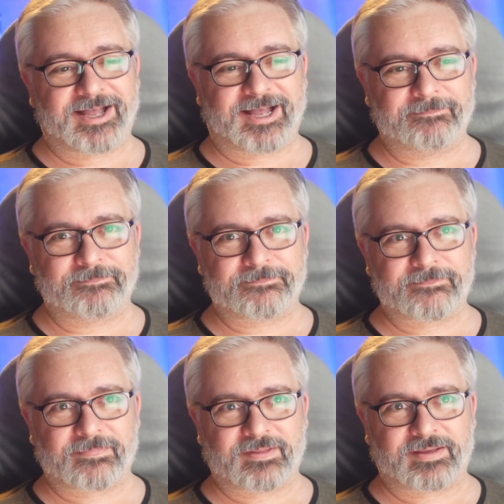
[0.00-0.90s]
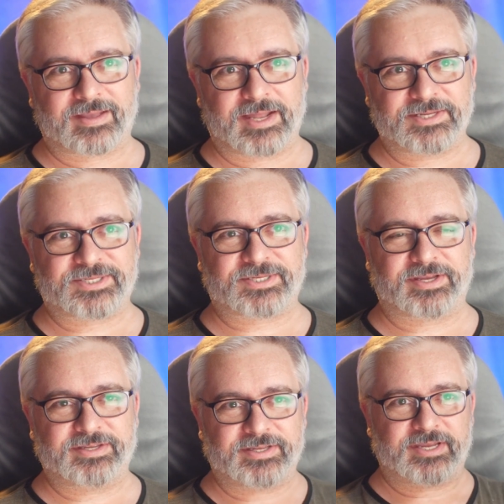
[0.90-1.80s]
And it
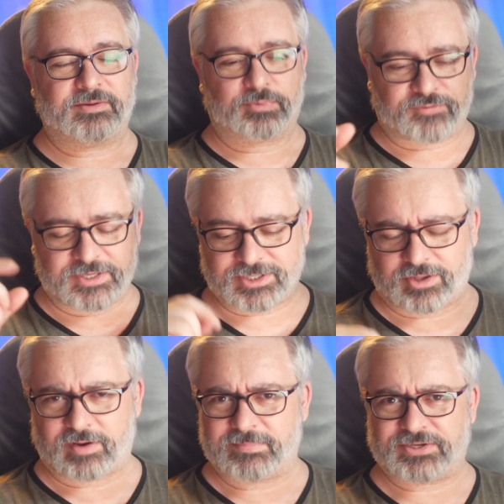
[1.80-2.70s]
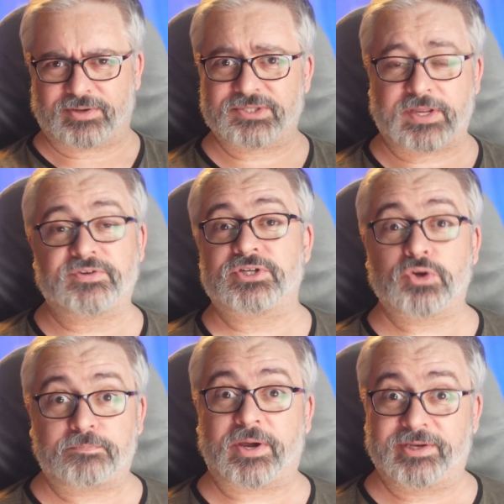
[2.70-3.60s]
reflects a lot on mental health stuff. It's a
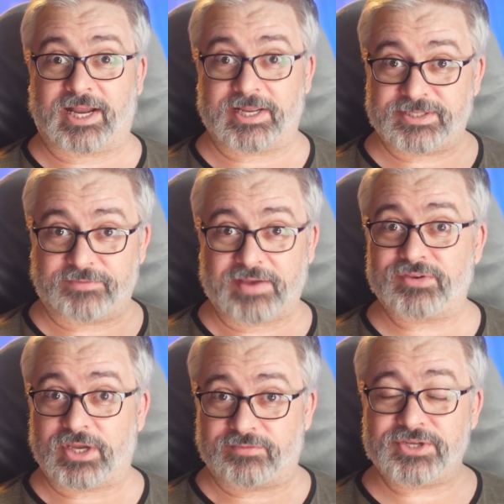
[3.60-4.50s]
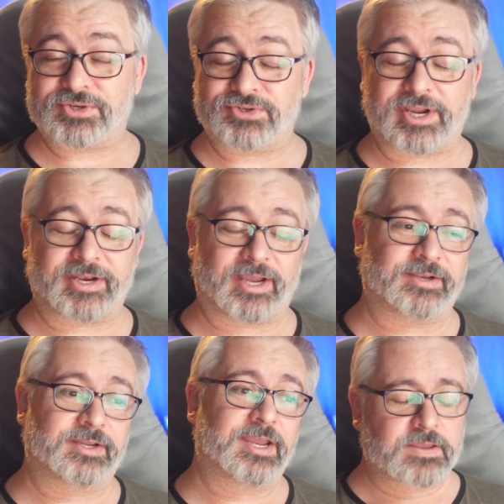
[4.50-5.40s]
good podcast. If you haven't heard of it, you should check it out.
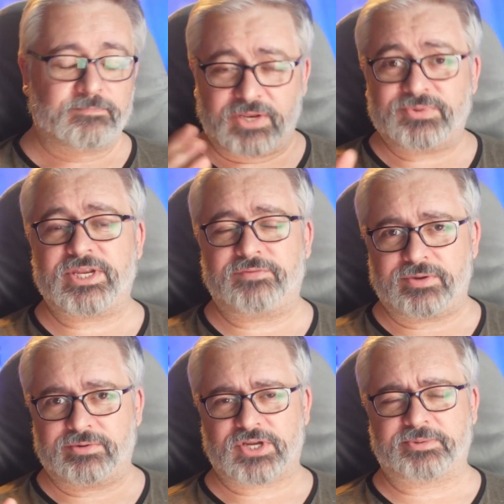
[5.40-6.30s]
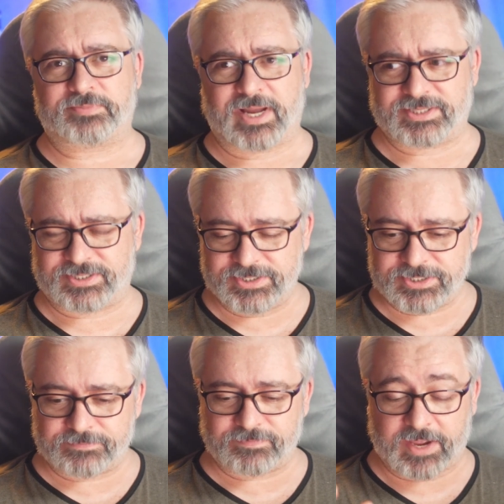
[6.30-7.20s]
But he was interviewing James
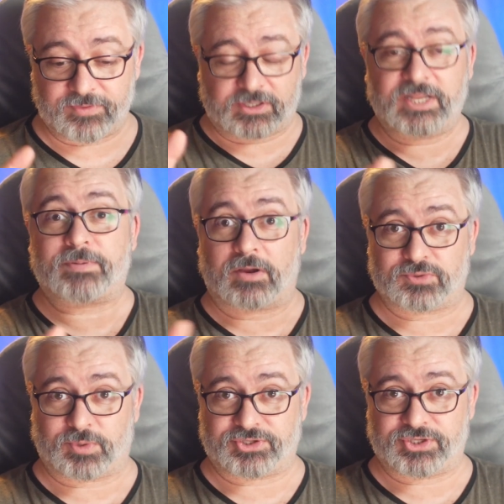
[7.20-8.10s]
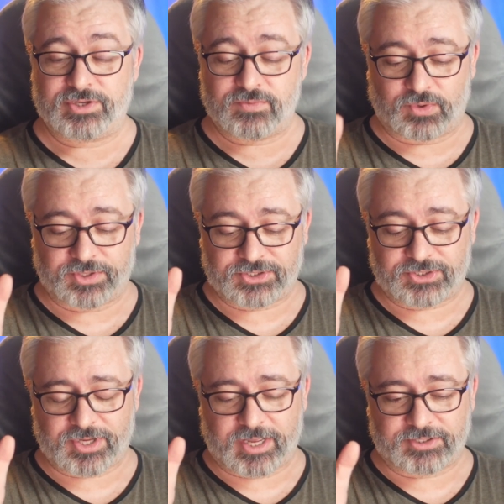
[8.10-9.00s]
Marsters, and the clip I was watching
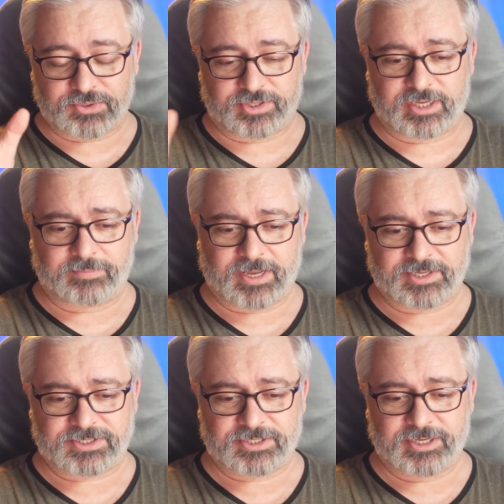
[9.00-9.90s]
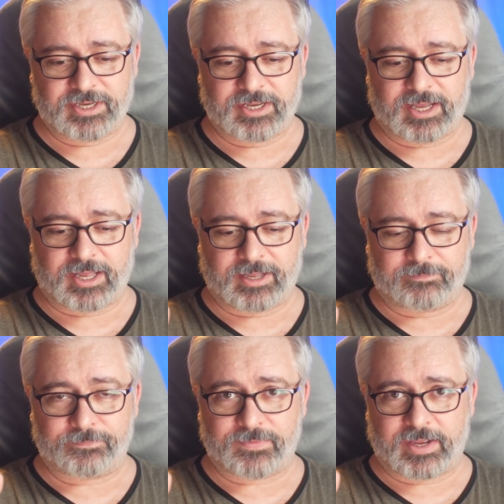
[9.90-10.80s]
was talking about
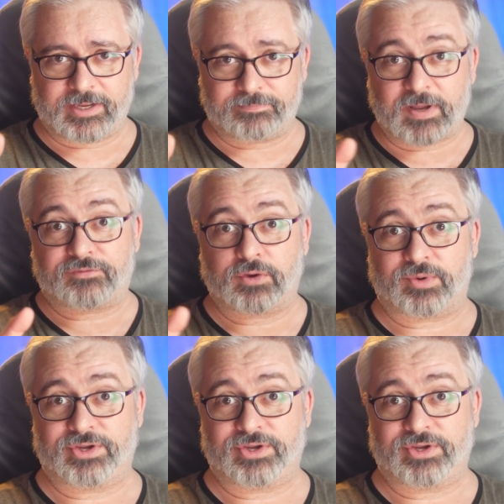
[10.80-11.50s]
a Buffy